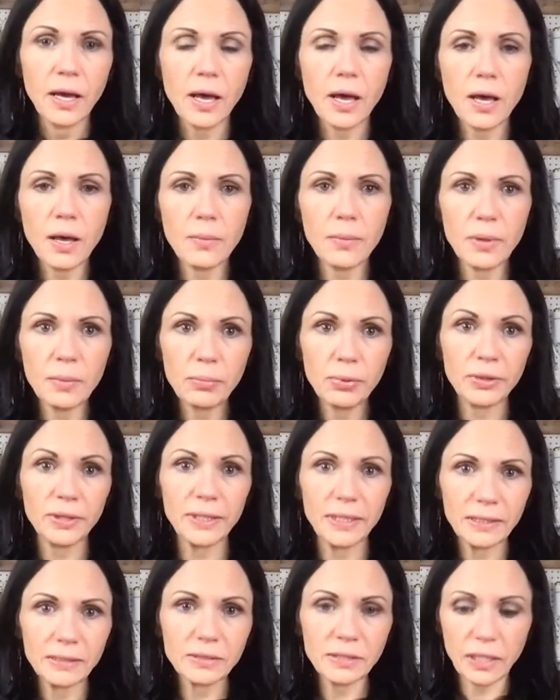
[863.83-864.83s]
um, and put
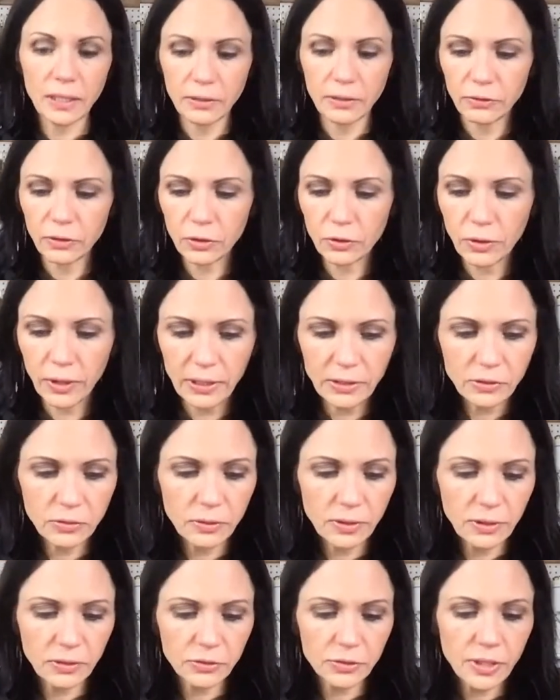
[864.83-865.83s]
it inside of your crate.
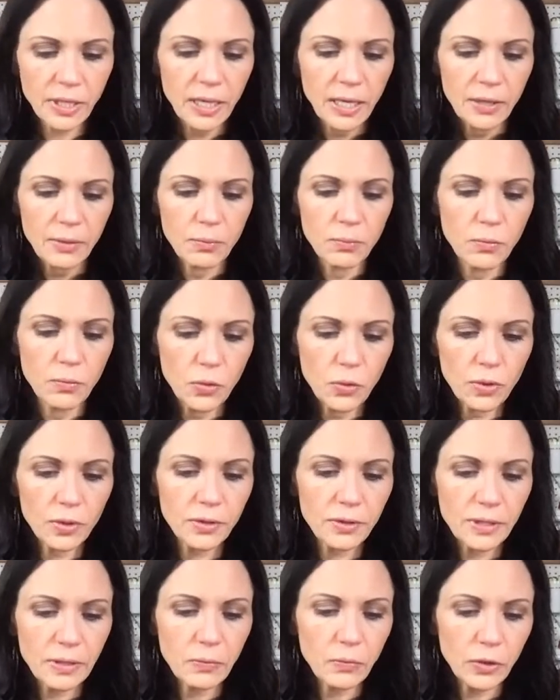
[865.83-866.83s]
So there's
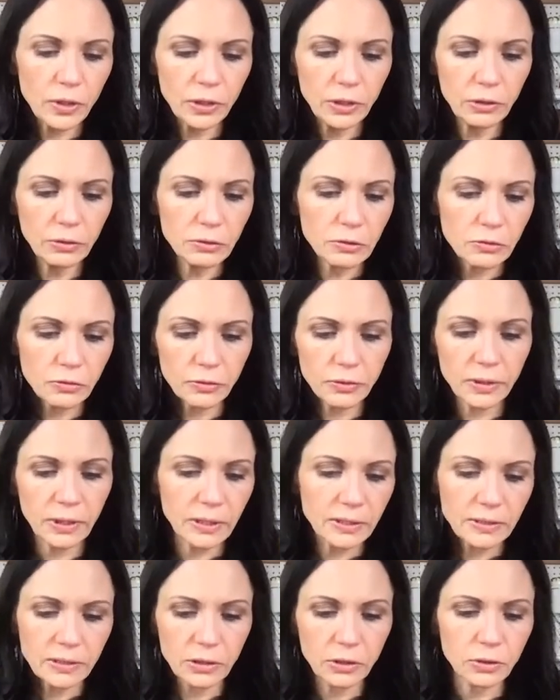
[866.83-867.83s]
more than one use for
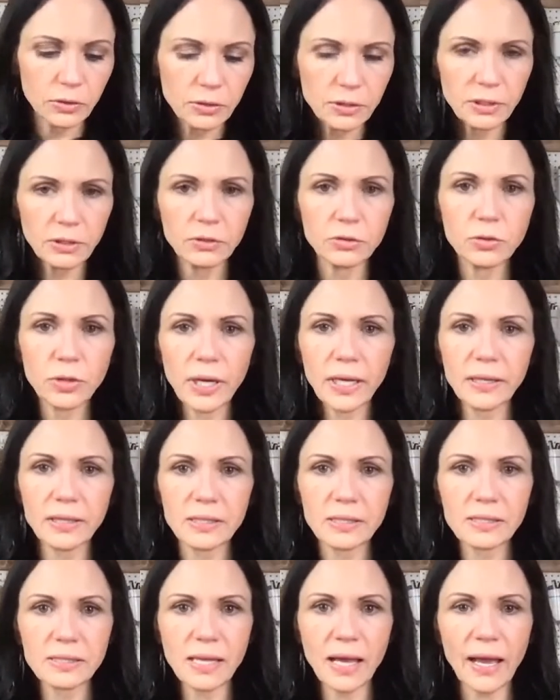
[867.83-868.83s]
these in your tiered tray.
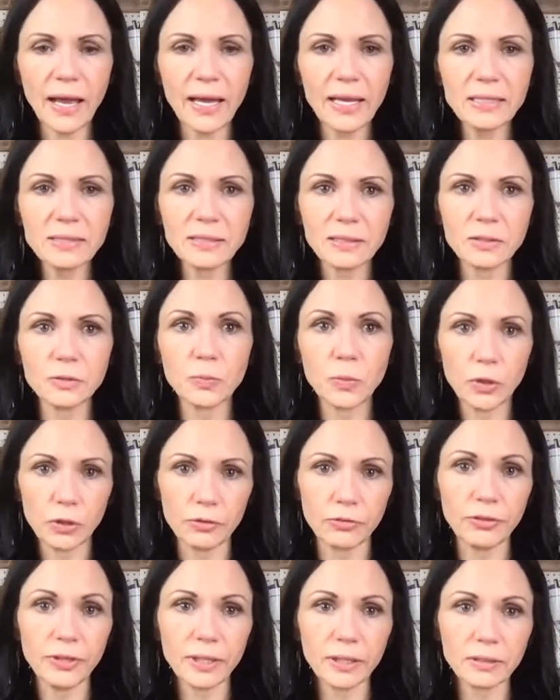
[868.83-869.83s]
The size is
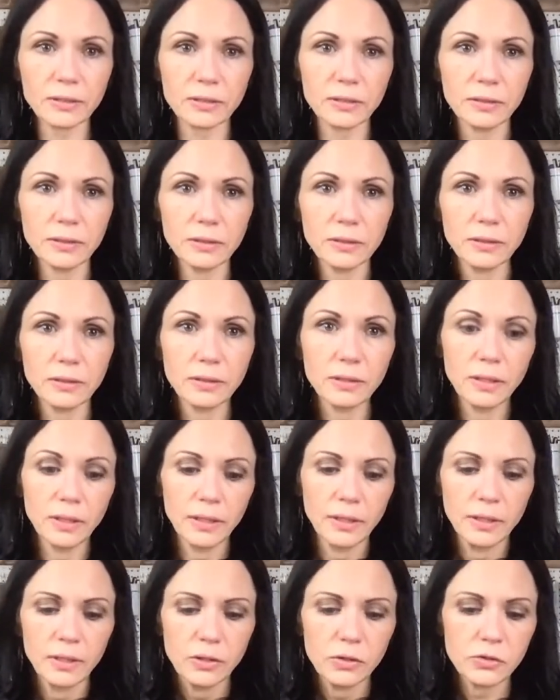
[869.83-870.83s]
perfect.
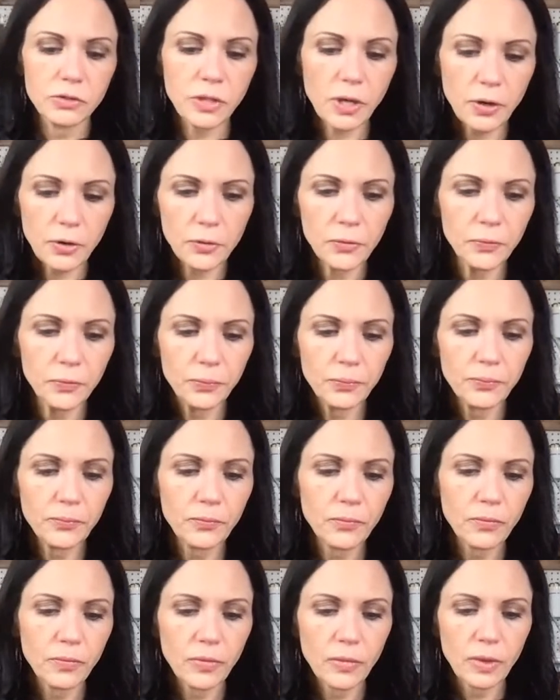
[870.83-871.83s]
So
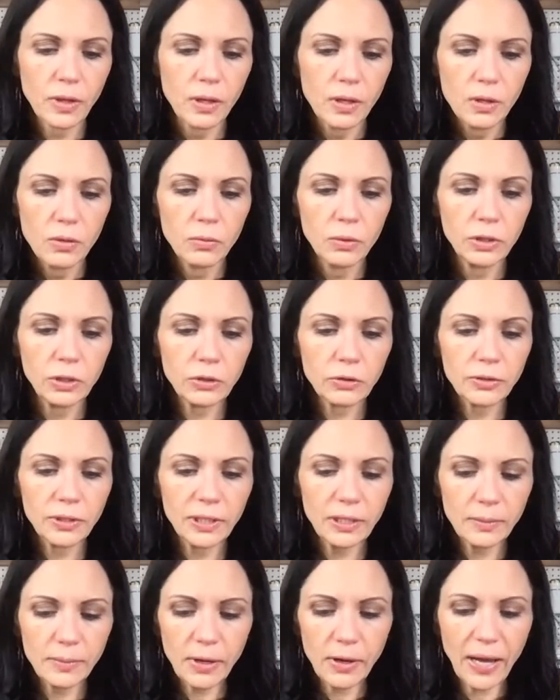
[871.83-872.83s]
when you're
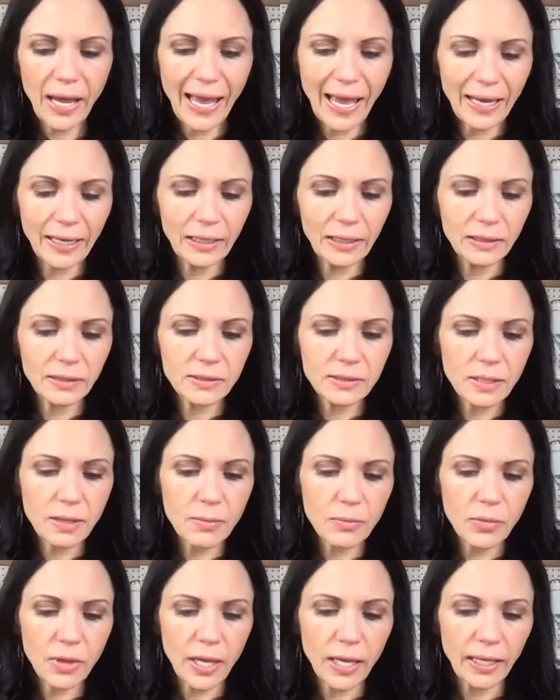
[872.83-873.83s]
thinking about adding
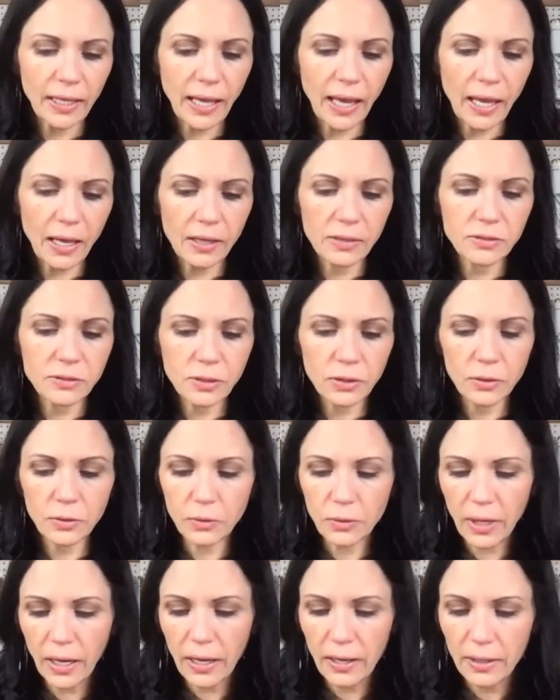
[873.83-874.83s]
some like,
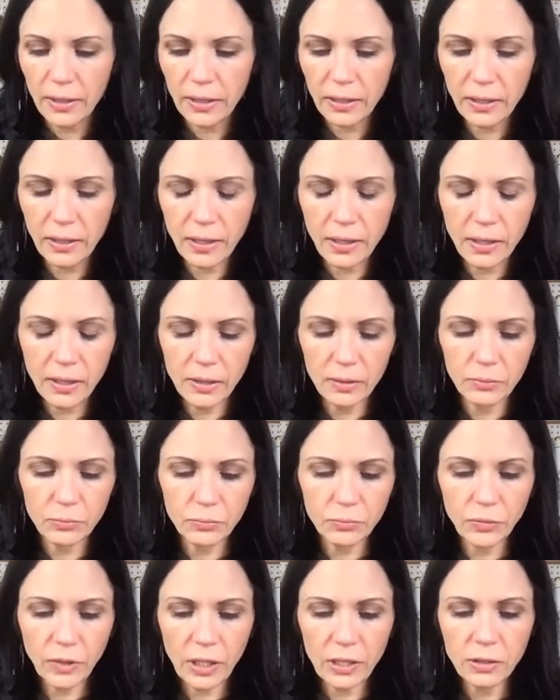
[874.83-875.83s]
so
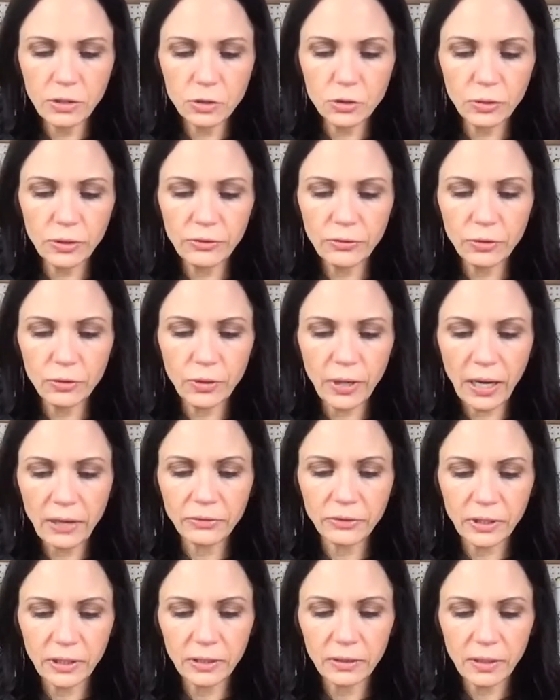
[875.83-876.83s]
um, in the Joyful
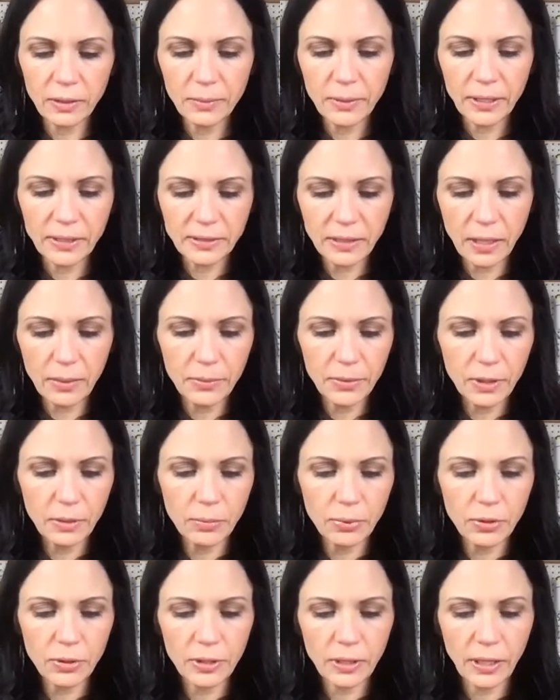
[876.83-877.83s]
Crafting Club, guys, I'm going
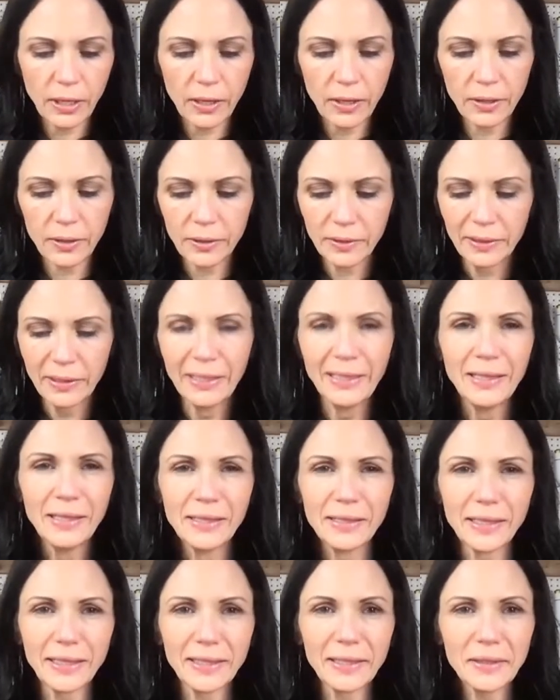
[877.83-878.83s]
to put uh,
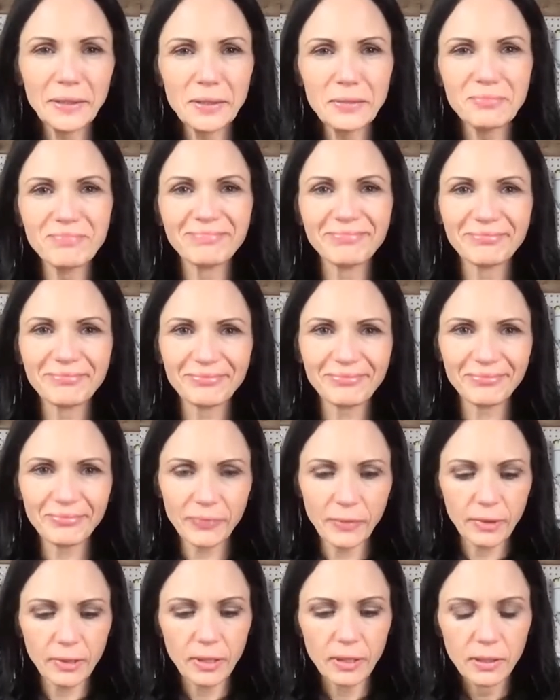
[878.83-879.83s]
like a,
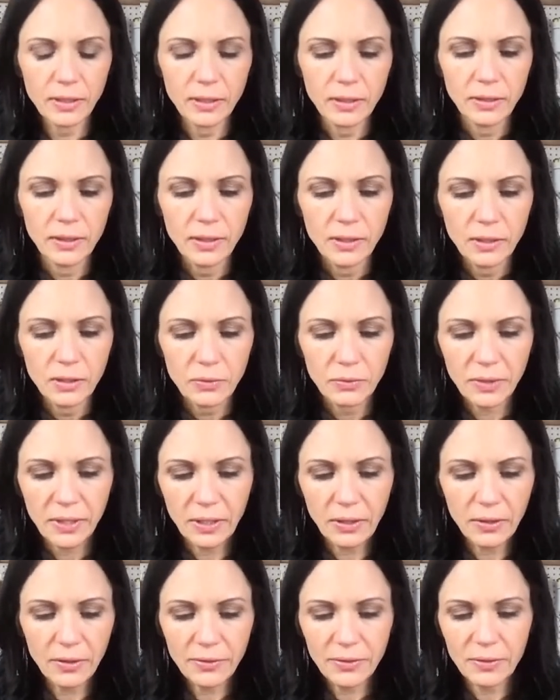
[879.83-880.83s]
mm, we
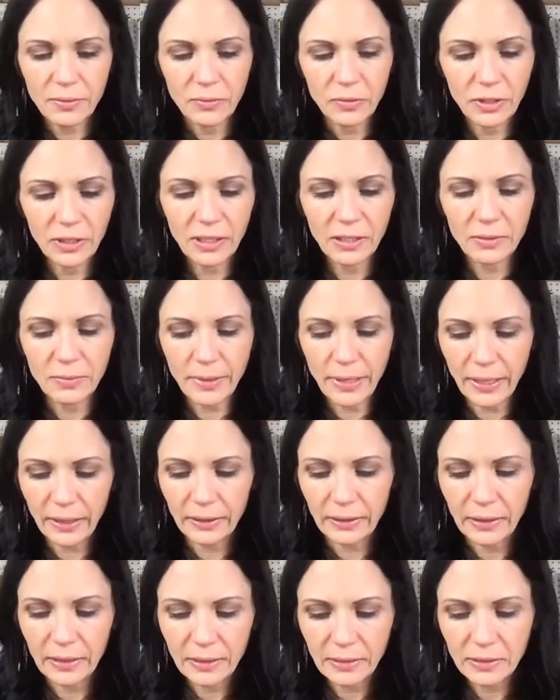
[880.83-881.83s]
call them lead
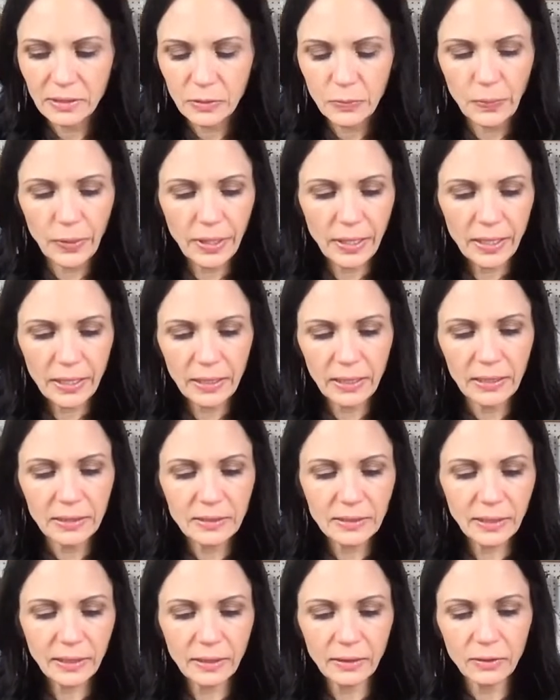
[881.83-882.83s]
magnets, but
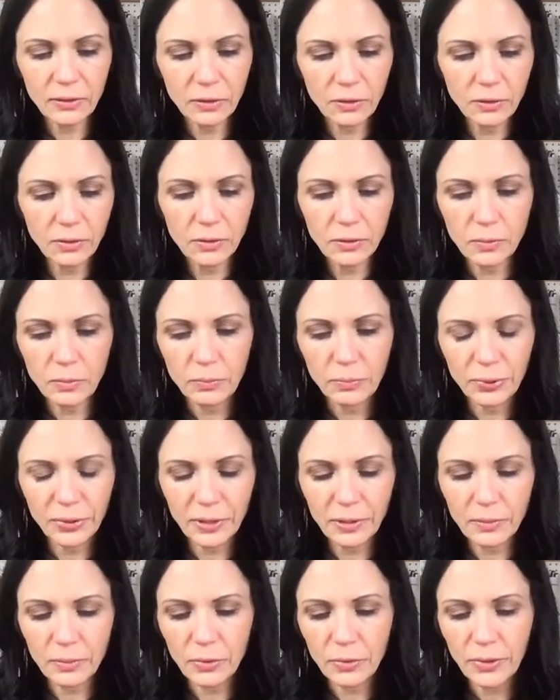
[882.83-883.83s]
it's like a little
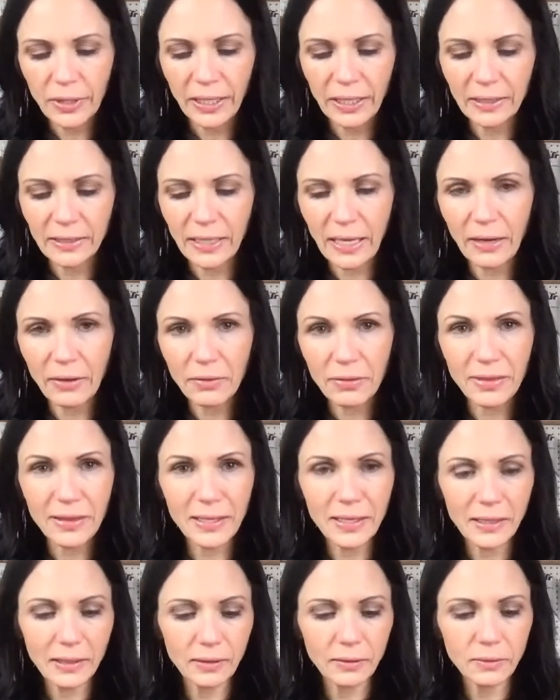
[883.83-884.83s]
printable handout
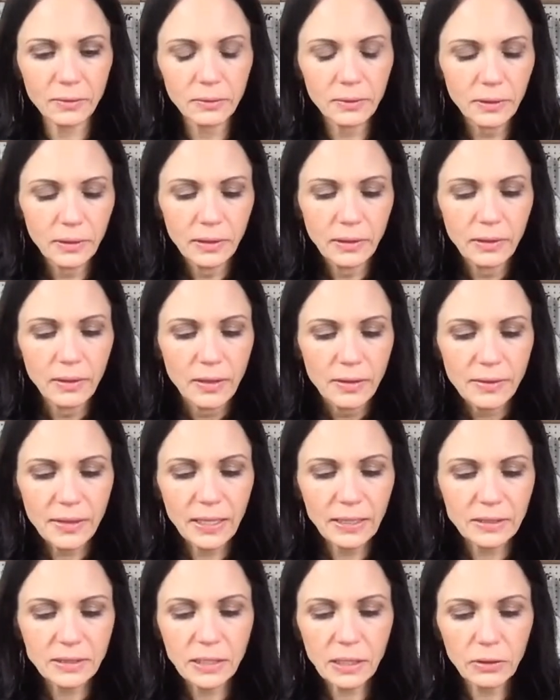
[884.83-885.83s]
thing
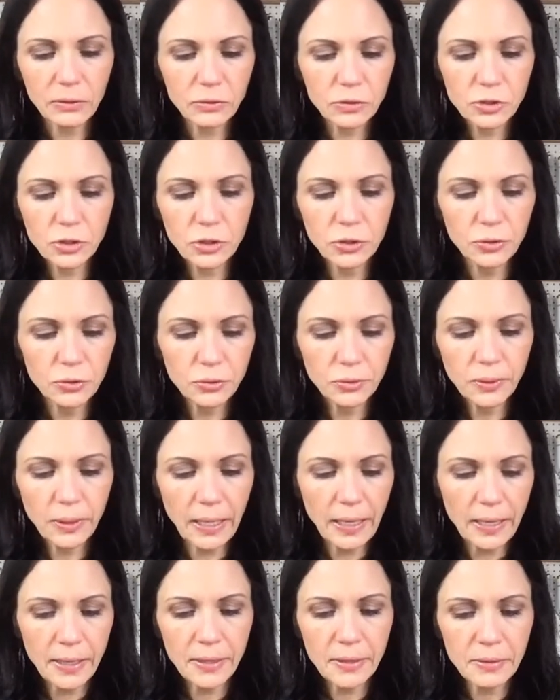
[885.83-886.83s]
that tells you
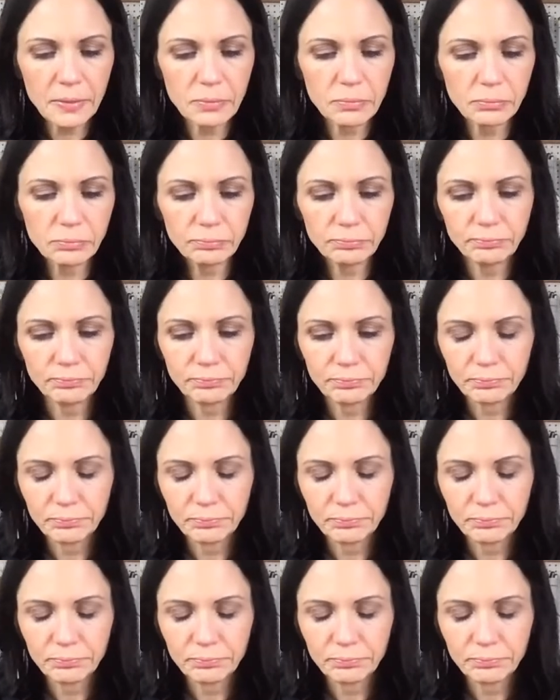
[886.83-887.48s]
um,